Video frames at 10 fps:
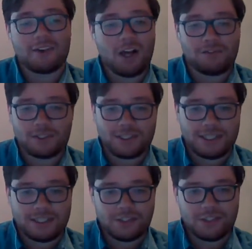
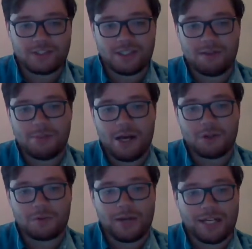conversations
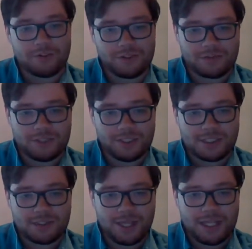about a range of different
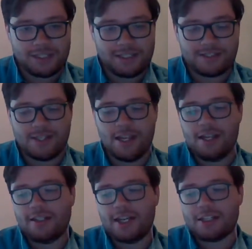sexualities,
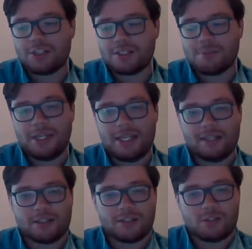not just
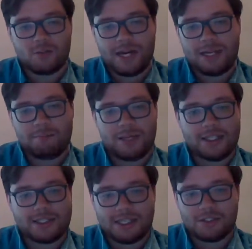being straight,
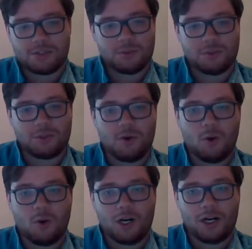bisexual,
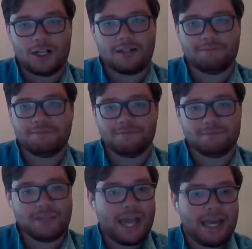or
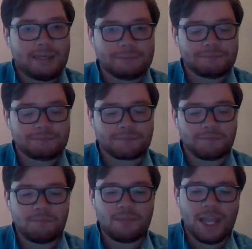gay.
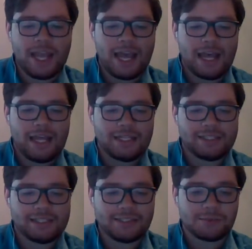And
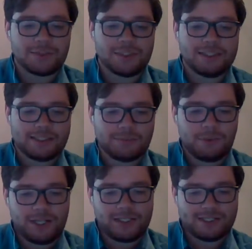it's really
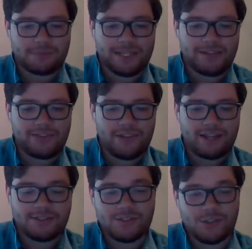disappointing to me that
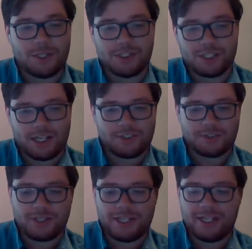in so much of the
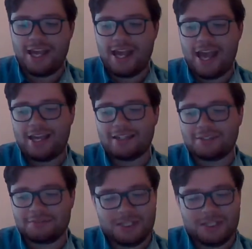country and